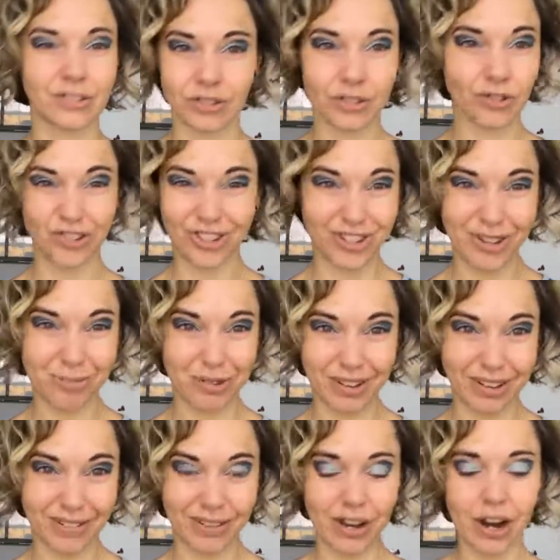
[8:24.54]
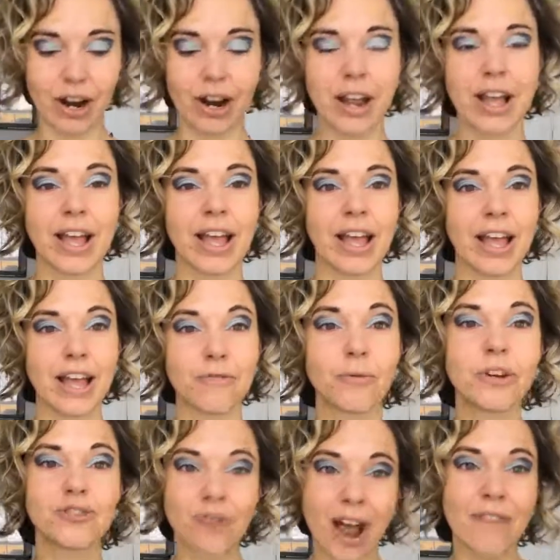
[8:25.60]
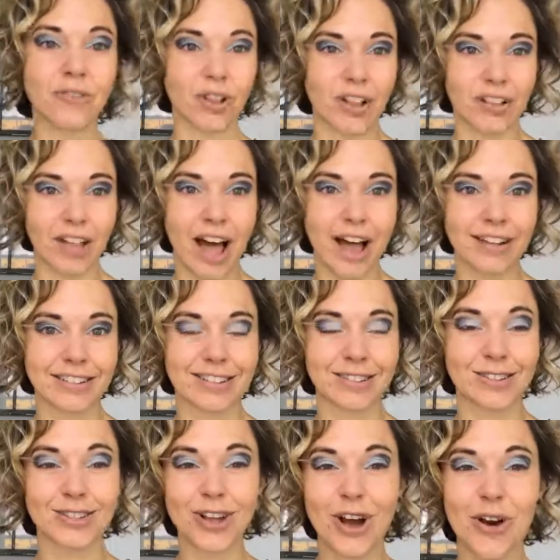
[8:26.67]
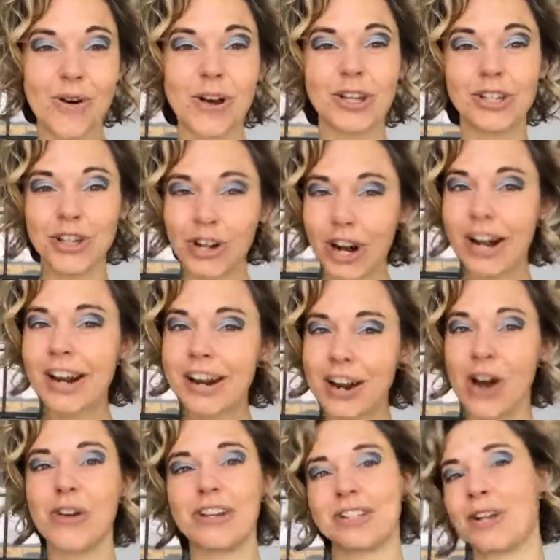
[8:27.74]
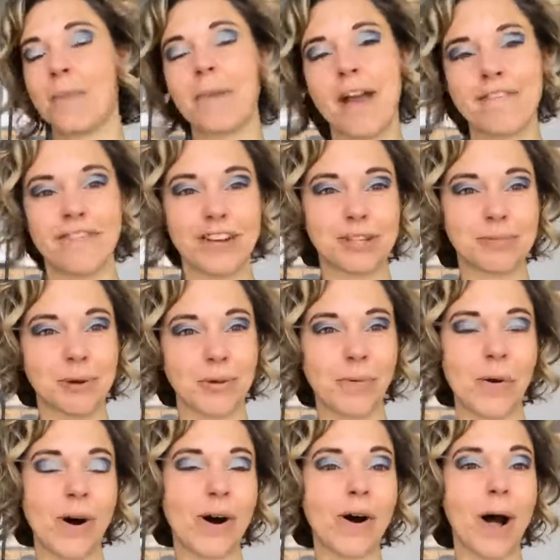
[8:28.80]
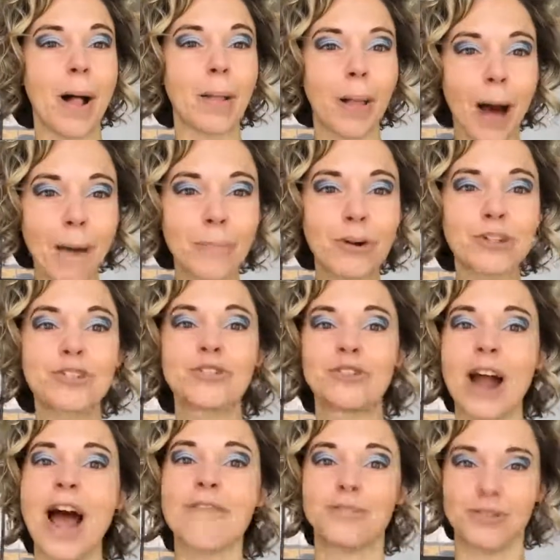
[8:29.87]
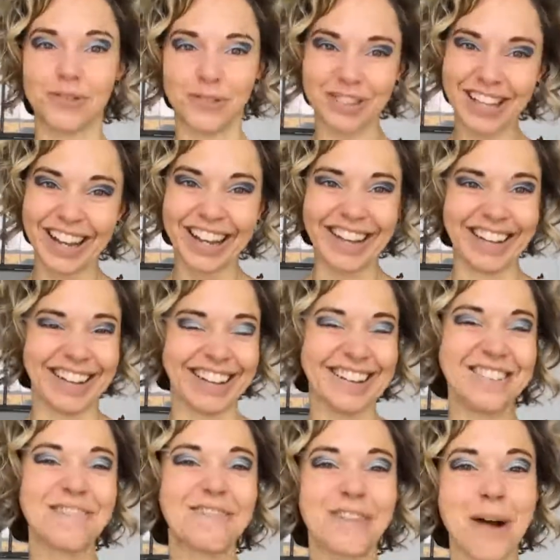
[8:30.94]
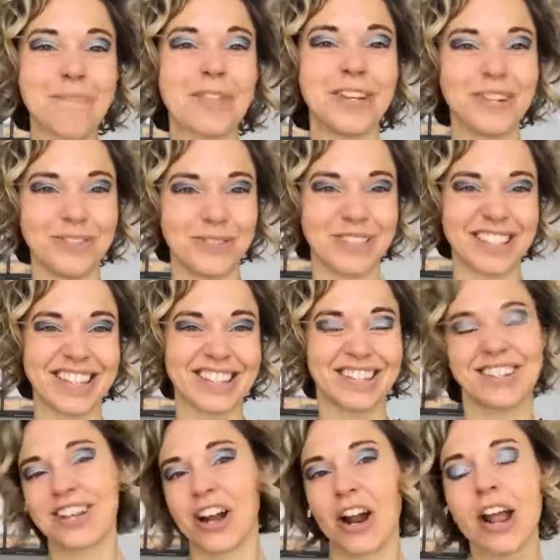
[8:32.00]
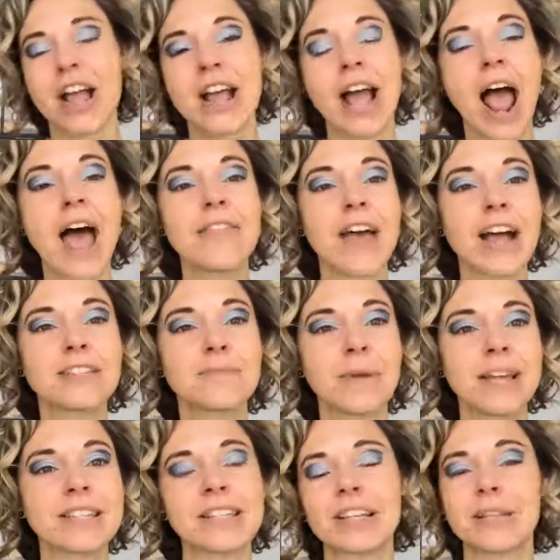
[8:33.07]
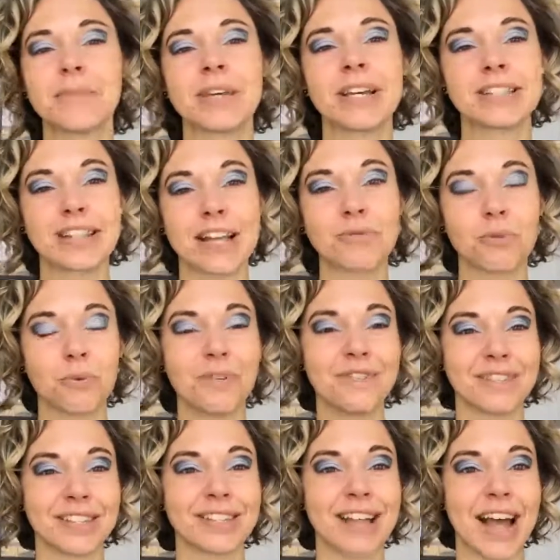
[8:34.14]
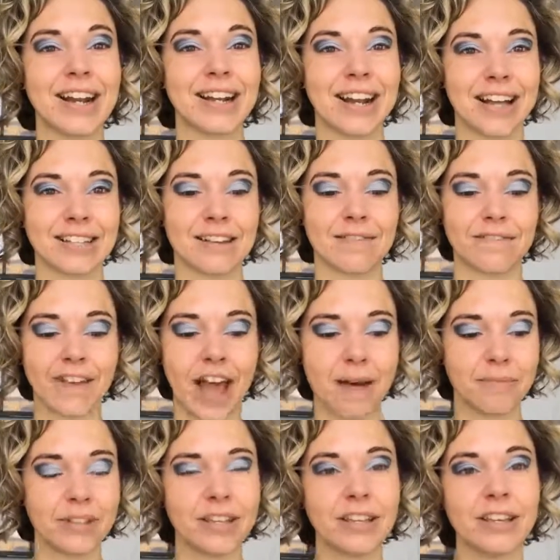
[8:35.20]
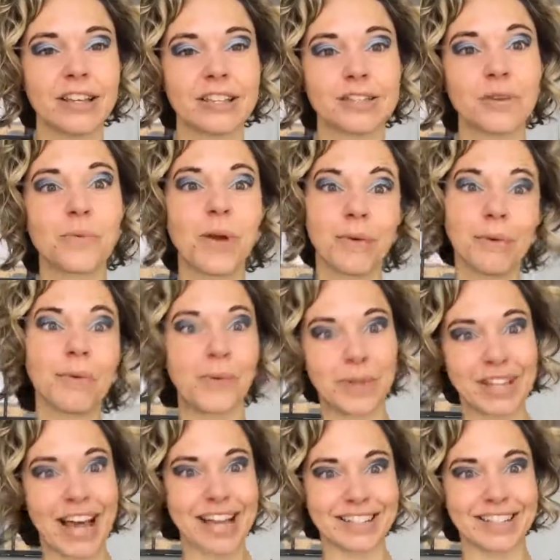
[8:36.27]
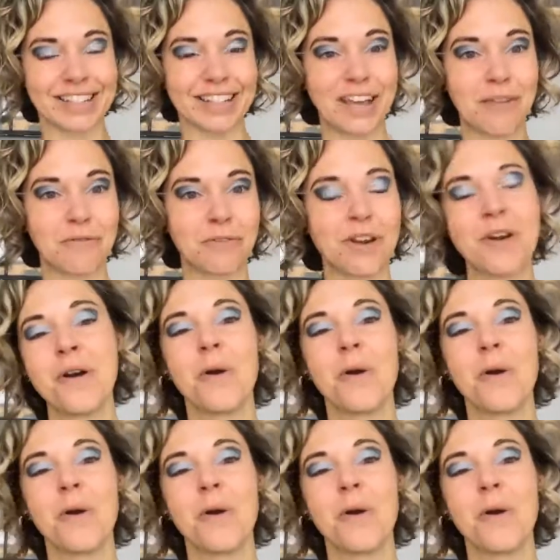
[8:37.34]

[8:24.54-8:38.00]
It's cheap to live here if we travel a lot. So you're going to notice on my Facebook wall a lot more travels from the Newtons this year. And that's basically because that's what we've decided as a family is the way we would like to live.